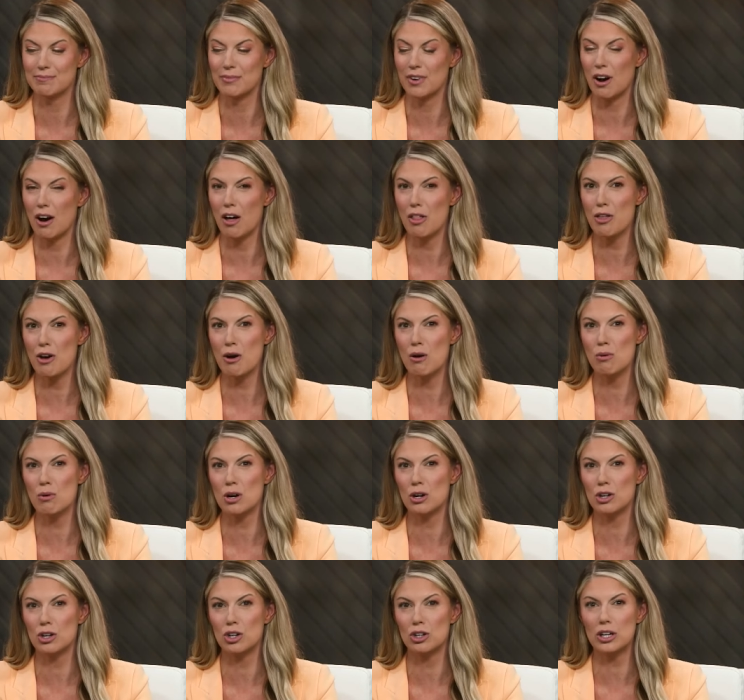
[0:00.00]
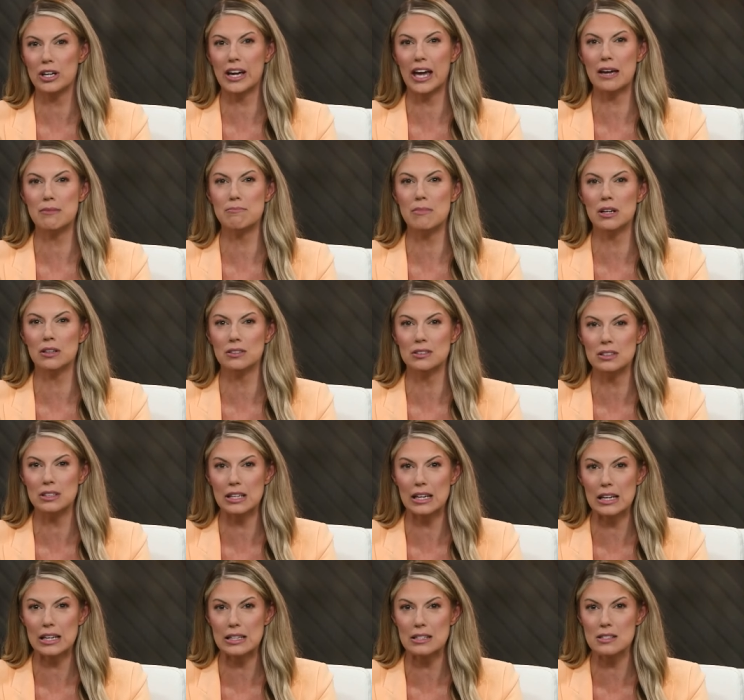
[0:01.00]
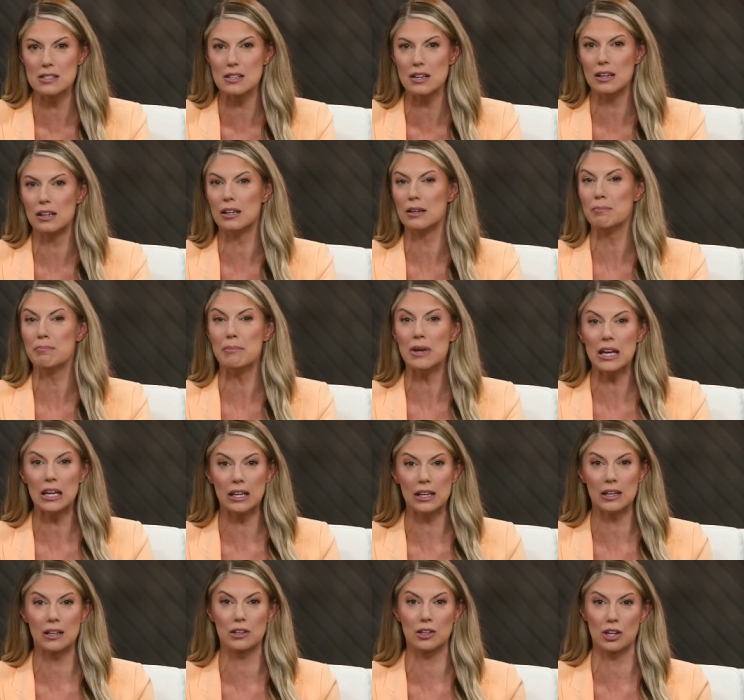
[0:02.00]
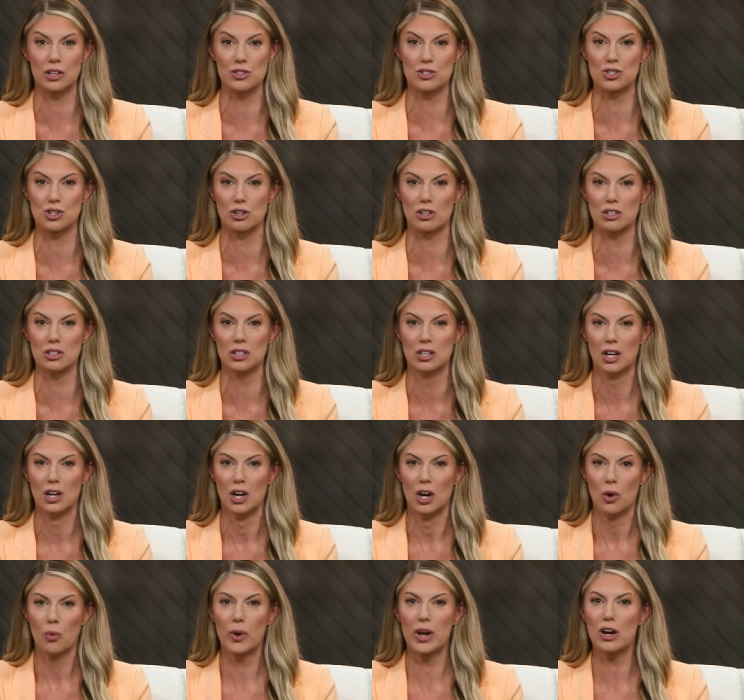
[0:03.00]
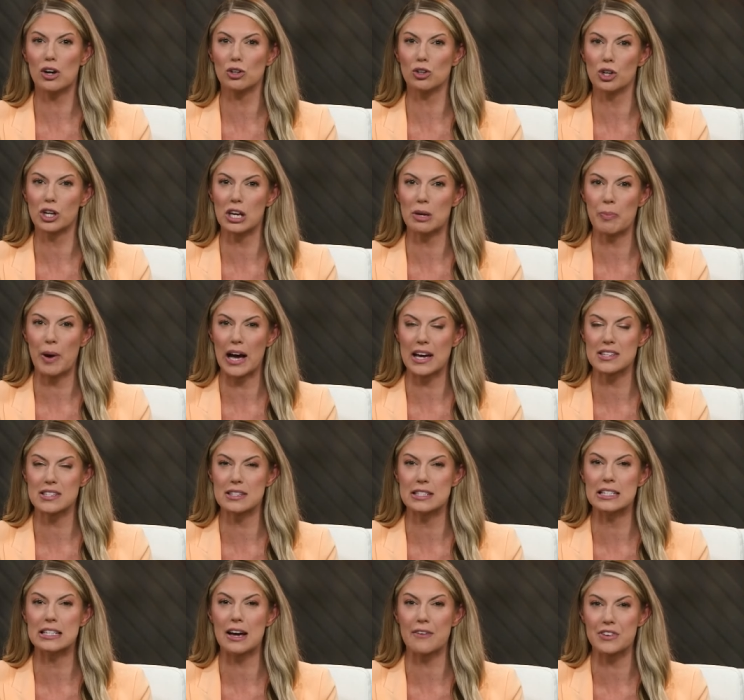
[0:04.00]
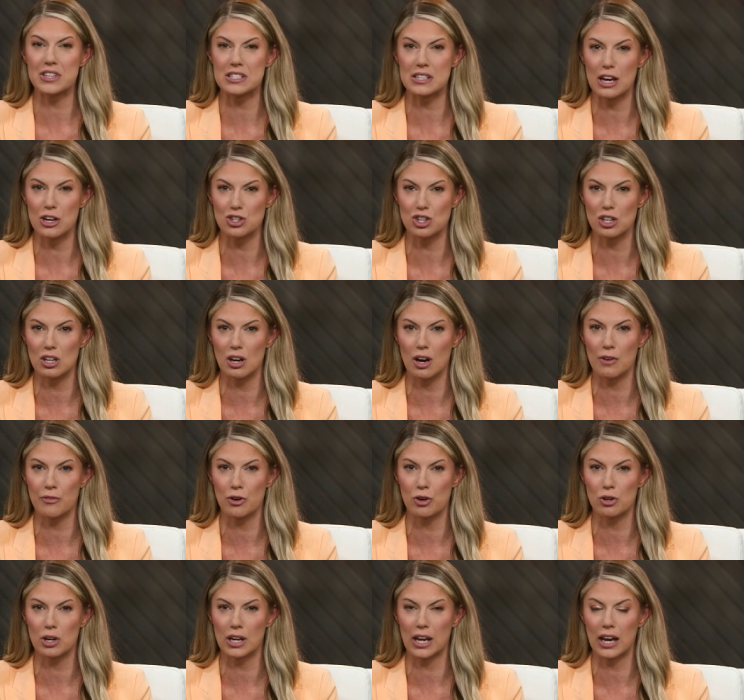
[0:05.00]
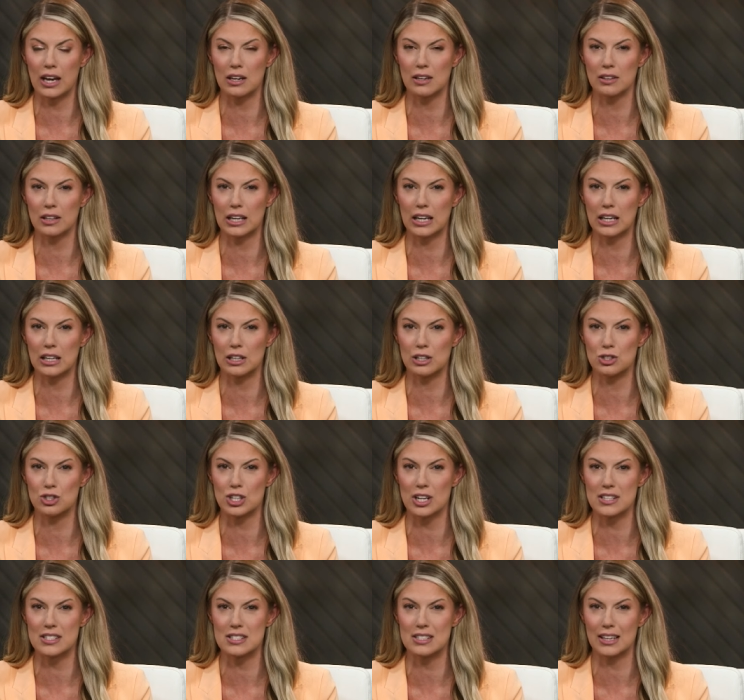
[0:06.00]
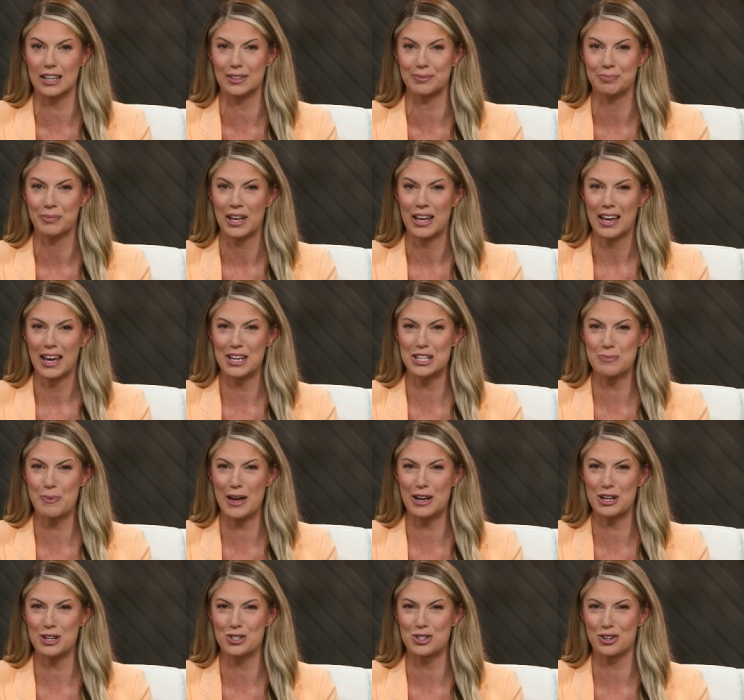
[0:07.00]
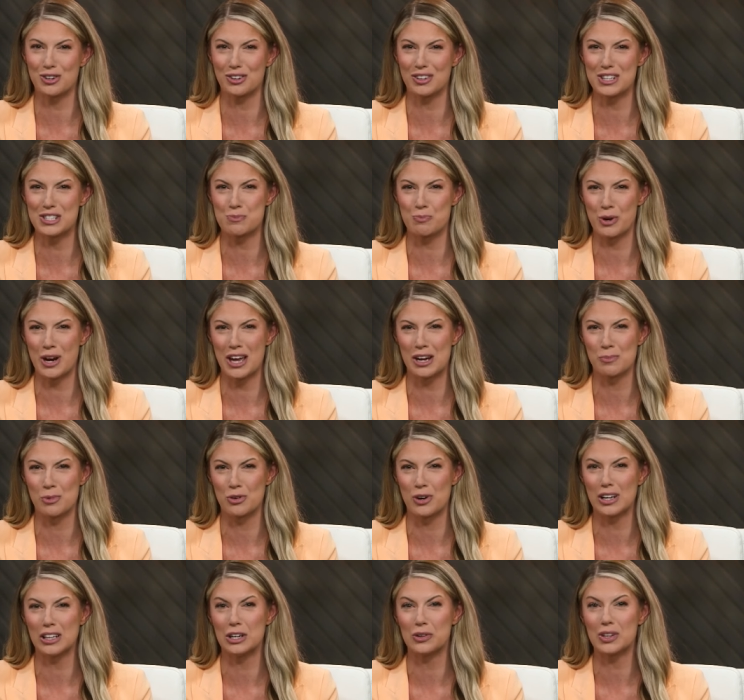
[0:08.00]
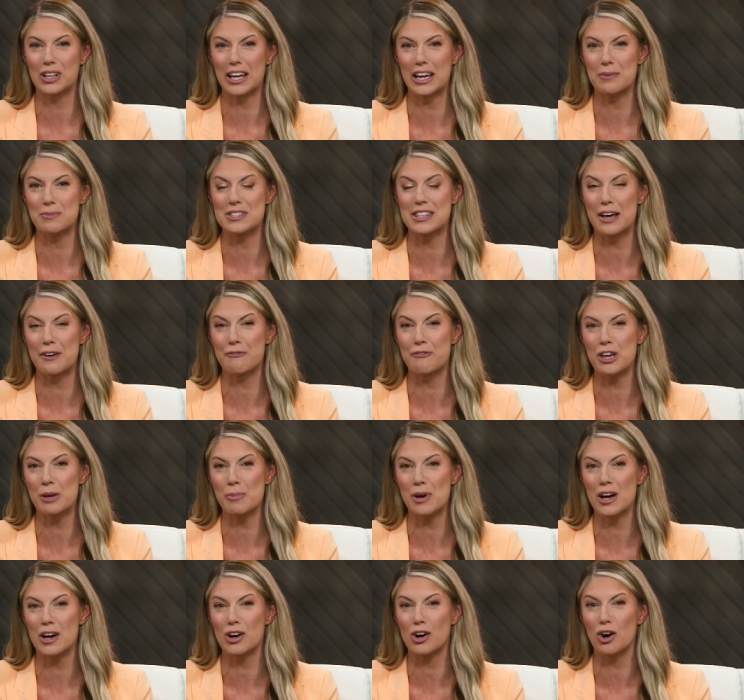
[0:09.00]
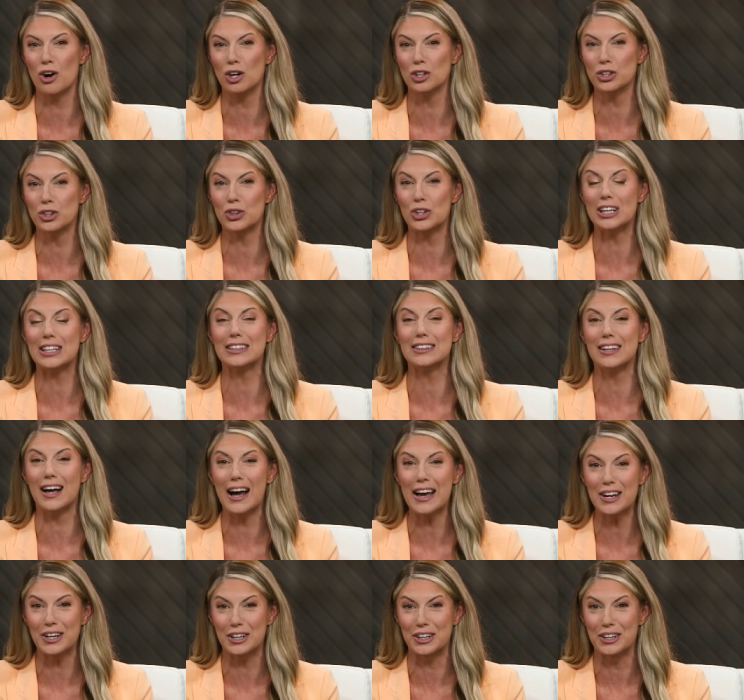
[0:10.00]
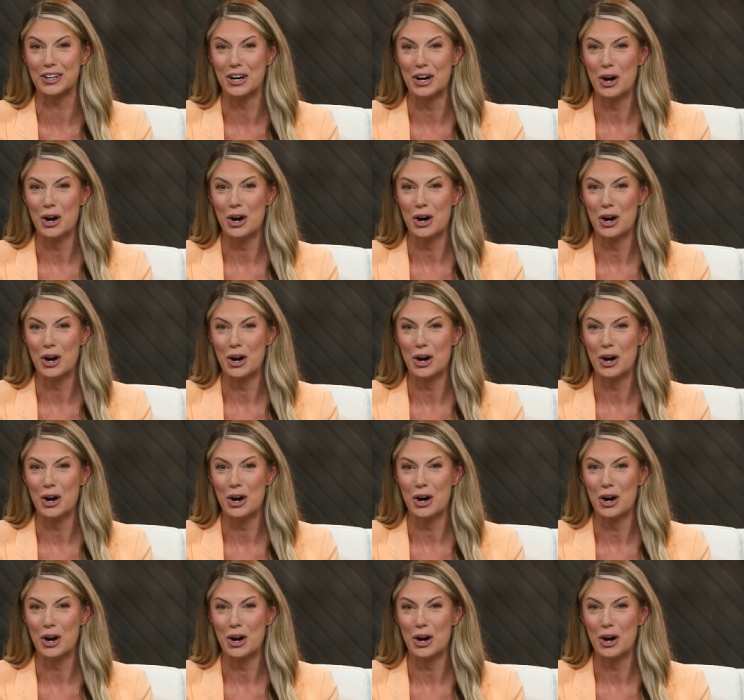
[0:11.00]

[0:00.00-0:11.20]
Although Hurricane Milton is an immediate concern, we aren't looking past the devastation of Hurricane Helene just yet. Independent journalist Breanna Morello claims that FEMA called her a liar